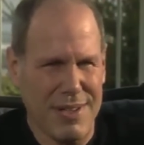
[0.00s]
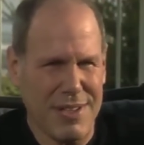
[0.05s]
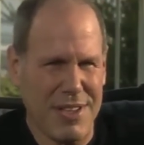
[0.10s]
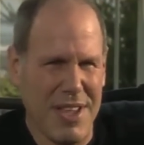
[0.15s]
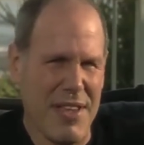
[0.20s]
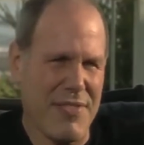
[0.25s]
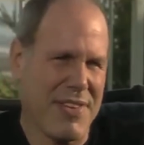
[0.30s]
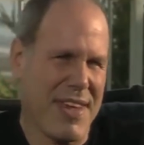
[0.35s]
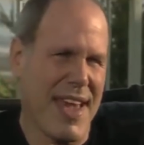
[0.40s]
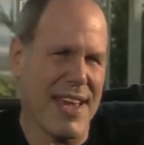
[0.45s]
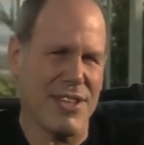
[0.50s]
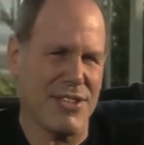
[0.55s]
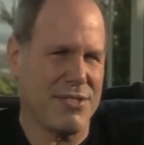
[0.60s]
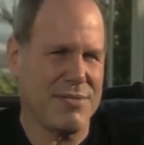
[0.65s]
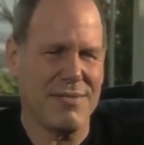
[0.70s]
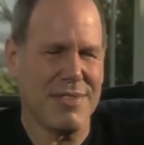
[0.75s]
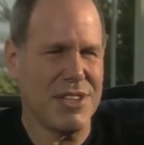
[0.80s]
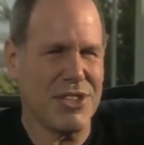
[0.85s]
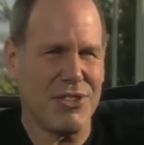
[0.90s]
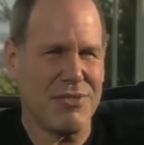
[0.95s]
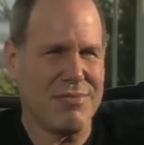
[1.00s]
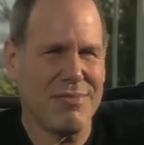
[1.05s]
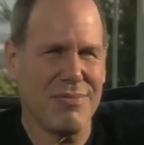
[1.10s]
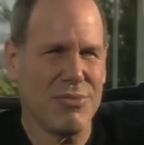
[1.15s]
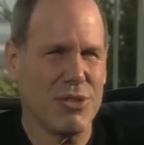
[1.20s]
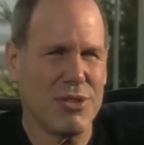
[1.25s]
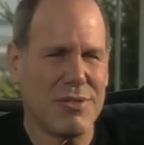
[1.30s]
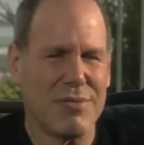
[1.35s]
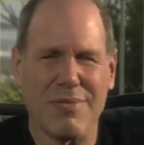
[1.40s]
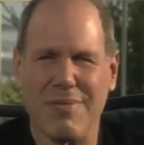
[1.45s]
Steve Case just
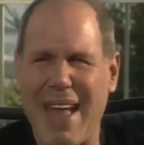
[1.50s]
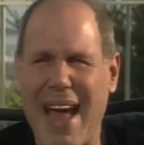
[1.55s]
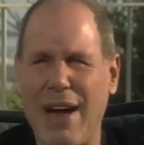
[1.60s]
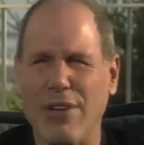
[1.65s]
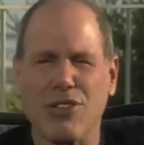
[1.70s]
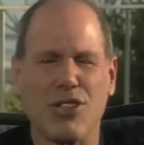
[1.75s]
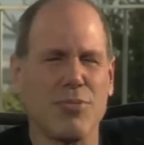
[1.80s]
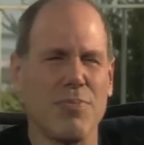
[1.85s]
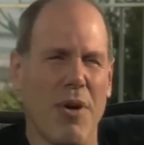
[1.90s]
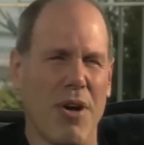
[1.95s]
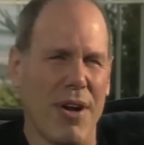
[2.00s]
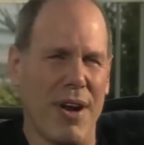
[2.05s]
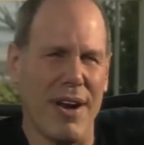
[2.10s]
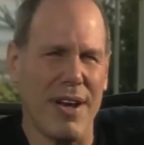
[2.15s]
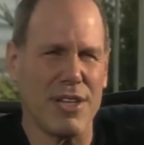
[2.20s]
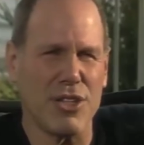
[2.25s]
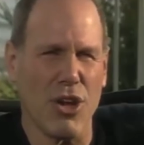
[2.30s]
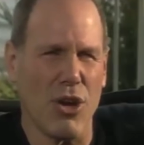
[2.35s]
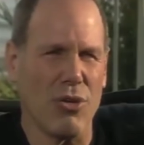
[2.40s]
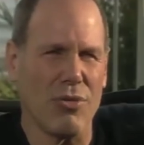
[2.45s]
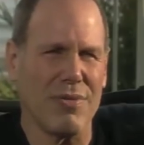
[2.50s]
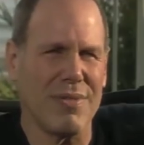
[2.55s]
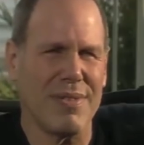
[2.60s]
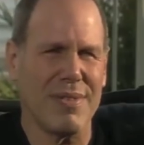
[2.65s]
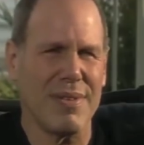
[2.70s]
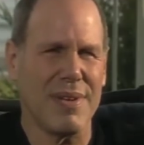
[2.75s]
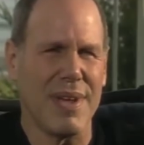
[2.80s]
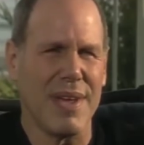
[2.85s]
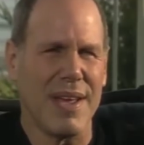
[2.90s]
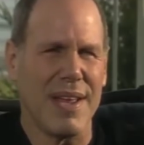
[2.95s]
was outsmarted his own
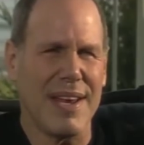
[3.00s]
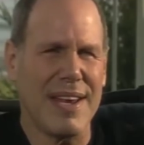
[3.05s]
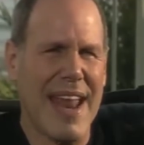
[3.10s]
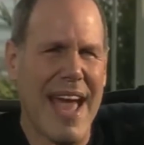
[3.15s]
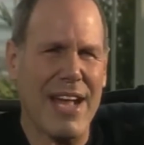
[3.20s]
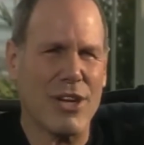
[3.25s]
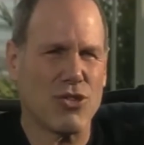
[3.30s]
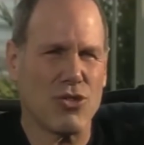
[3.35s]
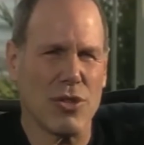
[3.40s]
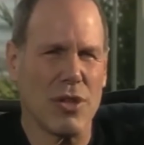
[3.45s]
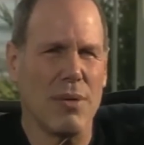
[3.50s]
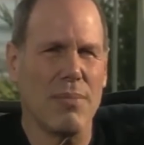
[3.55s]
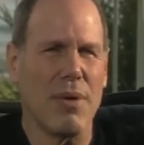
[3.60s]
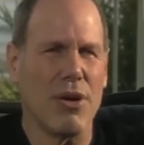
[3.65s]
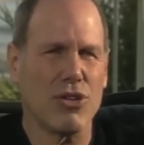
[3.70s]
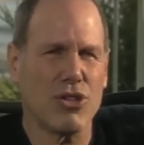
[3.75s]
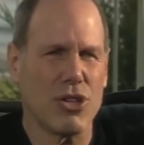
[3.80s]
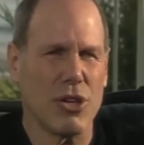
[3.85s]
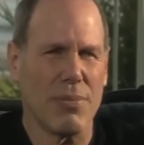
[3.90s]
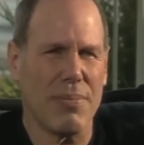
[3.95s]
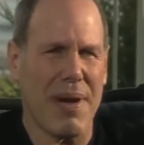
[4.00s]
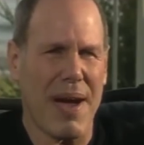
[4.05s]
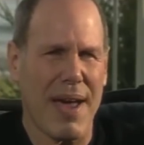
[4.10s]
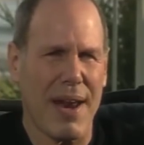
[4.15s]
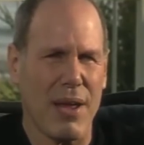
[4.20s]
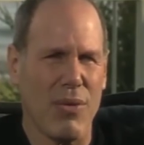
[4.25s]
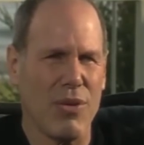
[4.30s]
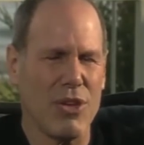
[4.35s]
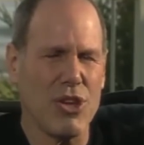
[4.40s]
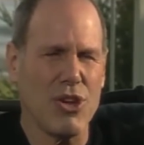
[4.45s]
natural emotional
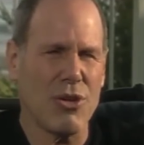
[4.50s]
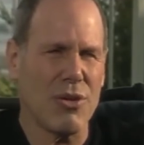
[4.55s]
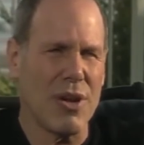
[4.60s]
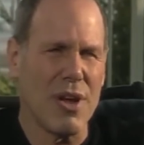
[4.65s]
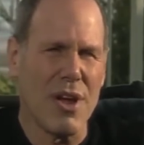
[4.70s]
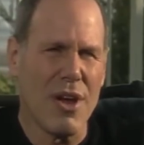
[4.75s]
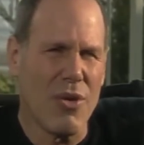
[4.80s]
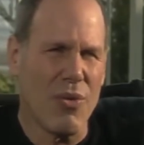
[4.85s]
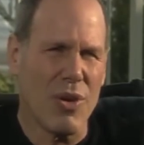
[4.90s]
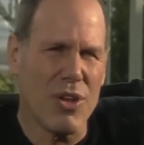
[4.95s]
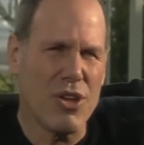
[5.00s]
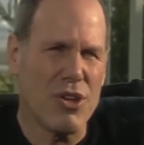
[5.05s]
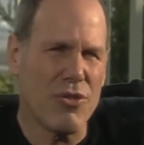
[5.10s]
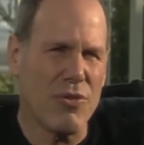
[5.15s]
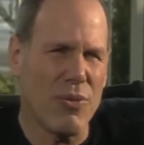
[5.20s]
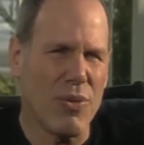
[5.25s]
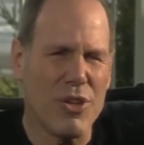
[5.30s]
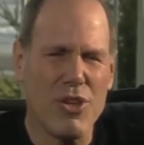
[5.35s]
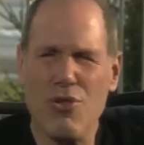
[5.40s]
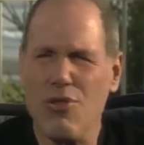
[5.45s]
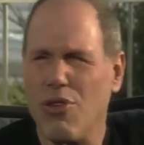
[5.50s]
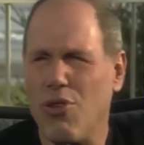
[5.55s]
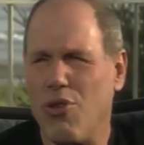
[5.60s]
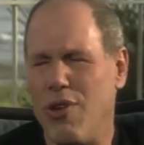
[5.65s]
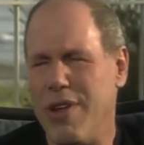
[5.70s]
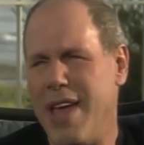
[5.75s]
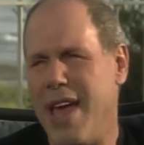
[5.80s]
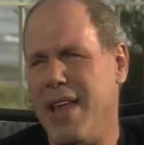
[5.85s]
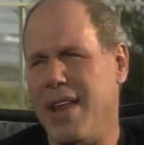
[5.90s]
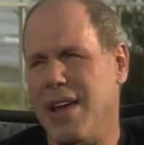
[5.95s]
body. When you
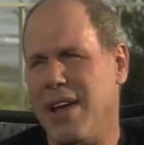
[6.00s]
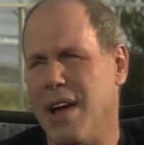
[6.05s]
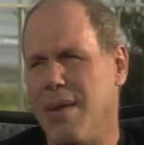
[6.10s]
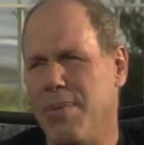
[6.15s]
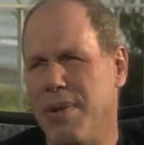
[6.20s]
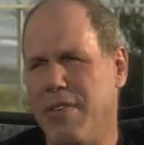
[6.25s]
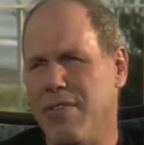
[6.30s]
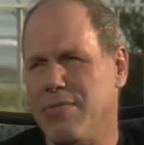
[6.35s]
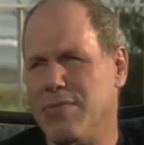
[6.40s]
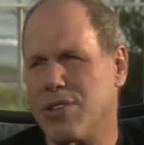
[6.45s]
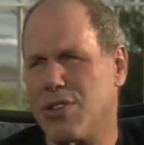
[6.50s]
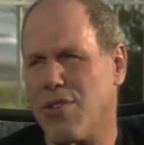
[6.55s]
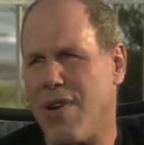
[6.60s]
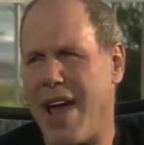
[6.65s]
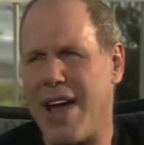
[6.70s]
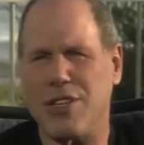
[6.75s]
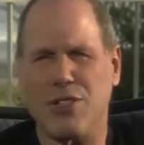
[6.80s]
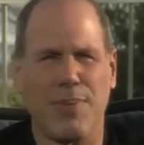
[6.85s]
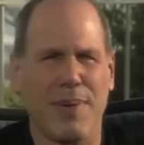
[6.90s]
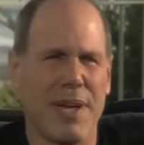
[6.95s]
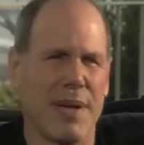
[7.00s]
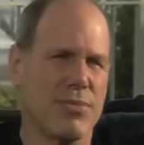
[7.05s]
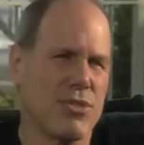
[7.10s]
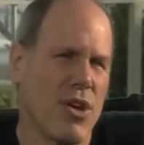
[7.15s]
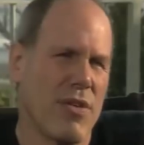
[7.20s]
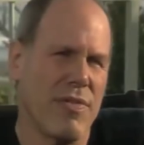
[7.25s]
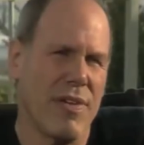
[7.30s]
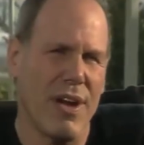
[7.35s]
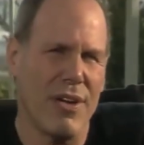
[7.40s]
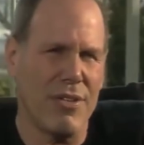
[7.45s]
create a company from scratch, it
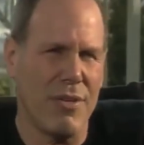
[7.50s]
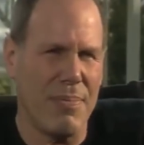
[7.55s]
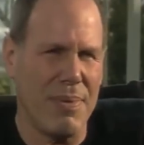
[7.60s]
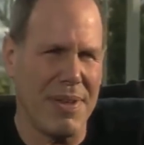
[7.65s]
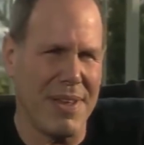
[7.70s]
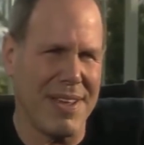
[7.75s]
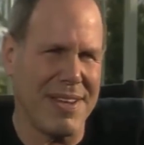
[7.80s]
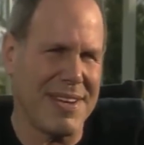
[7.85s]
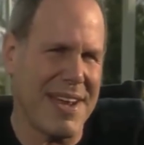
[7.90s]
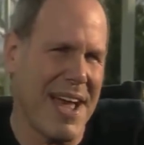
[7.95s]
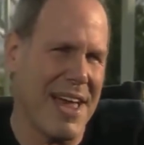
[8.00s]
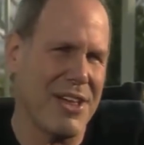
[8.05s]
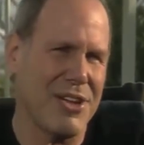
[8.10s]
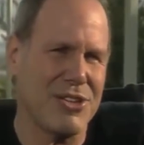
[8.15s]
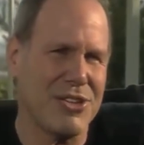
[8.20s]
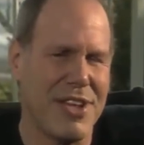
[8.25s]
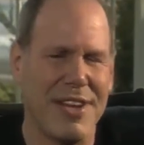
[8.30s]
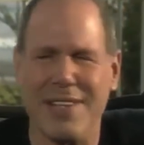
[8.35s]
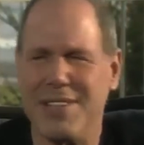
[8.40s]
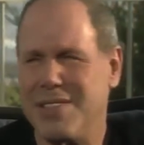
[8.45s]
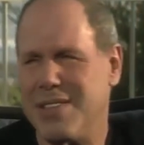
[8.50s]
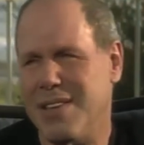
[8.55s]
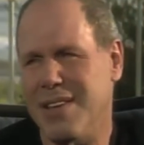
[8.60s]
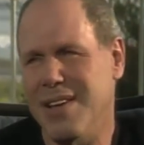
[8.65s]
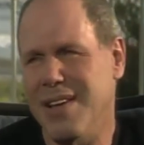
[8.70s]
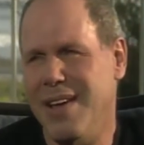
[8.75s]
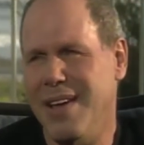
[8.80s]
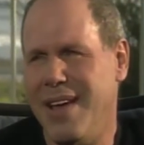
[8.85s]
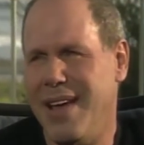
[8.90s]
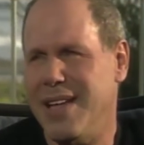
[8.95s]
becomes over $100 billion, and
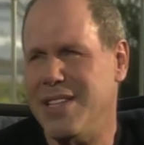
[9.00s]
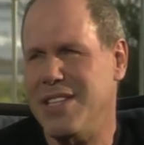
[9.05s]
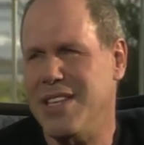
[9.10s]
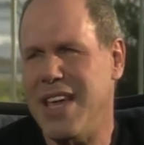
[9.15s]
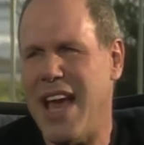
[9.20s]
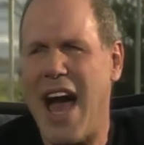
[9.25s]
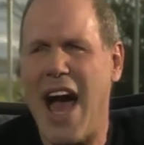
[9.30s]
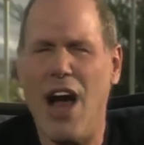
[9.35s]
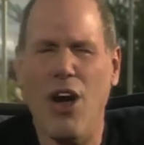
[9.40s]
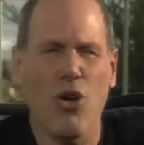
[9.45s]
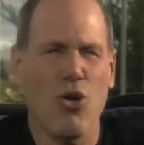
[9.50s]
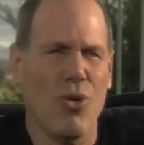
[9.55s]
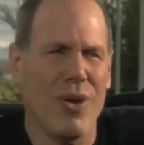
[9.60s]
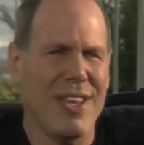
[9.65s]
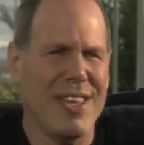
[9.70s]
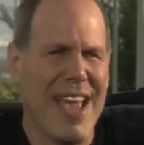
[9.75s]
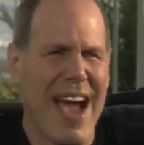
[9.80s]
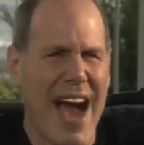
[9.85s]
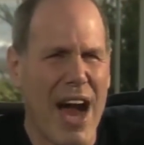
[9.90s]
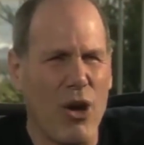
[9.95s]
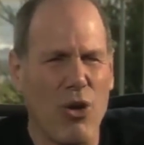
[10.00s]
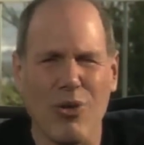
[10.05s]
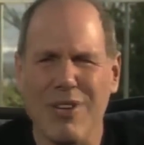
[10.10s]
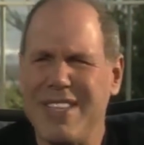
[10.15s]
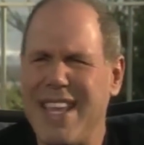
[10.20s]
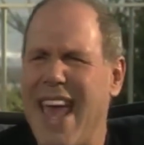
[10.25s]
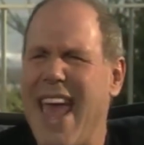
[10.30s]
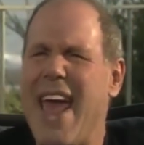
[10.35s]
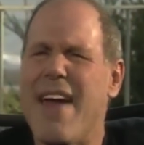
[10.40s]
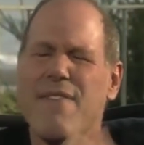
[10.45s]
it's Yahoo, and
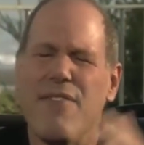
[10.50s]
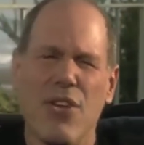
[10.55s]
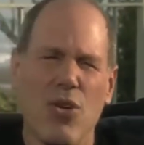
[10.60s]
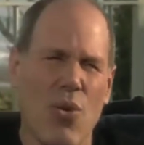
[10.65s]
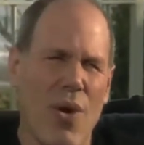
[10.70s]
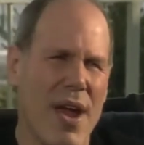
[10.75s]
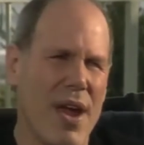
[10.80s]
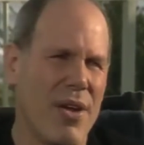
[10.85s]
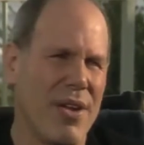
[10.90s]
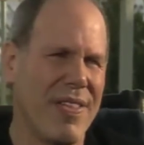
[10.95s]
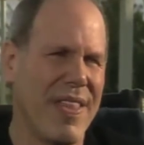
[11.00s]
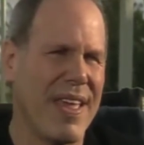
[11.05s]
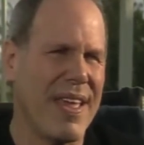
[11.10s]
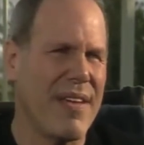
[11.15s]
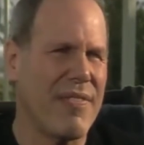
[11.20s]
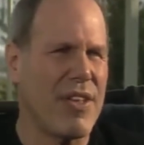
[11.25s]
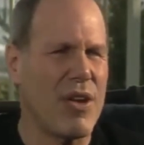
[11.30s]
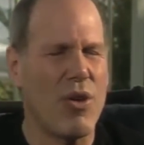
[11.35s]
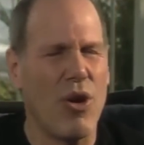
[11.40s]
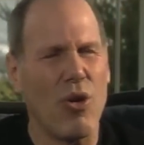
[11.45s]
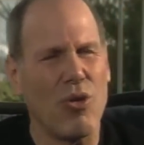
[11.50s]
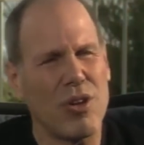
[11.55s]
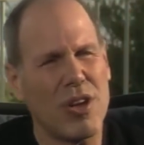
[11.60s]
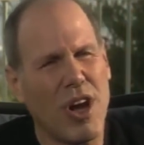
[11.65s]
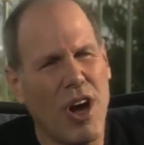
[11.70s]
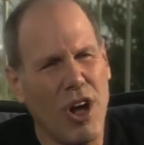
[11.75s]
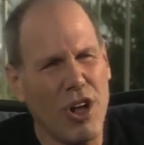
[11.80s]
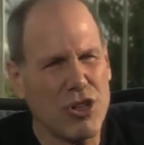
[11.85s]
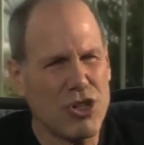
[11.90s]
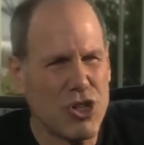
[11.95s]
Yahoo is everywhere, and they have their
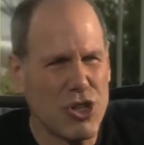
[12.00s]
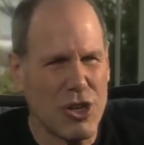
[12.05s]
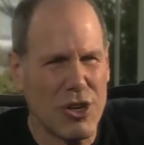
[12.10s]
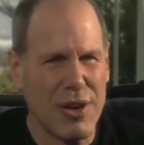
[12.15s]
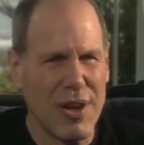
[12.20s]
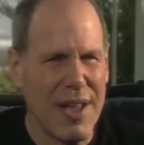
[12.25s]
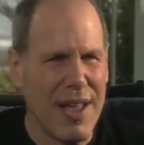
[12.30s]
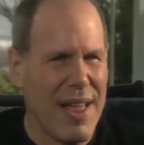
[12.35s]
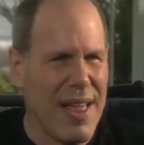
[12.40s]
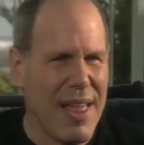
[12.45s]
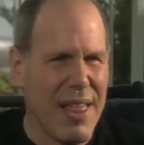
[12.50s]
own culture.